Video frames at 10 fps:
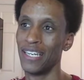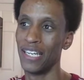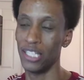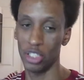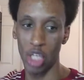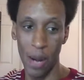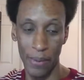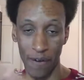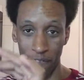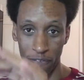
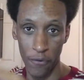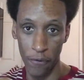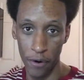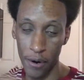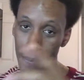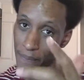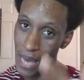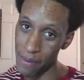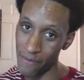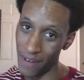installment of four,
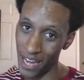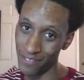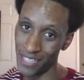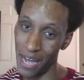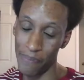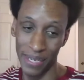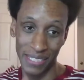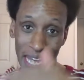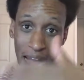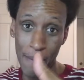maybe five topics
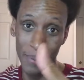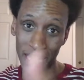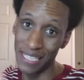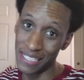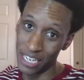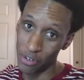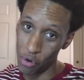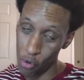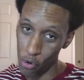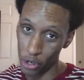I place in
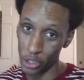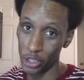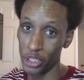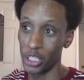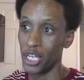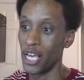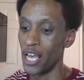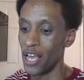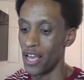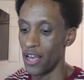quarters
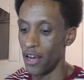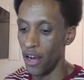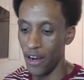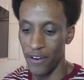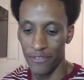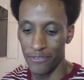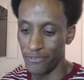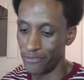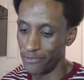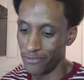
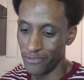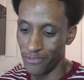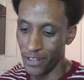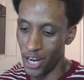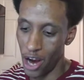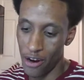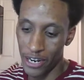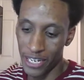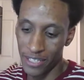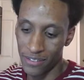of
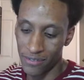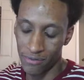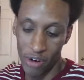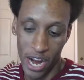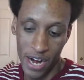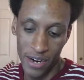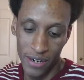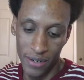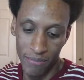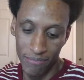current,
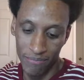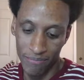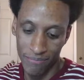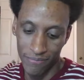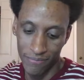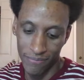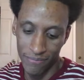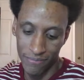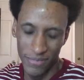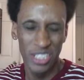random,
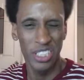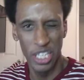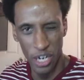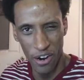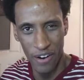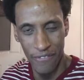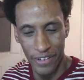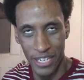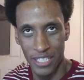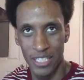mostly current
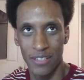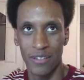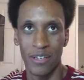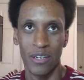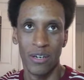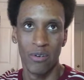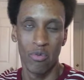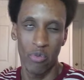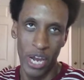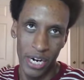events,
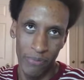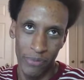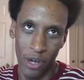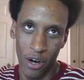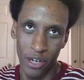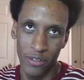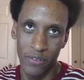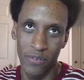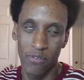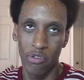random
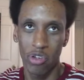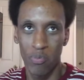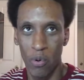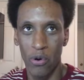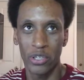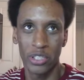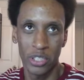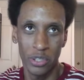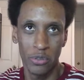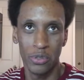thoughts, sports,
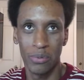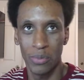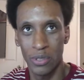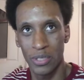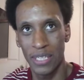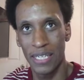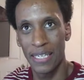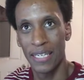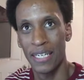news, music,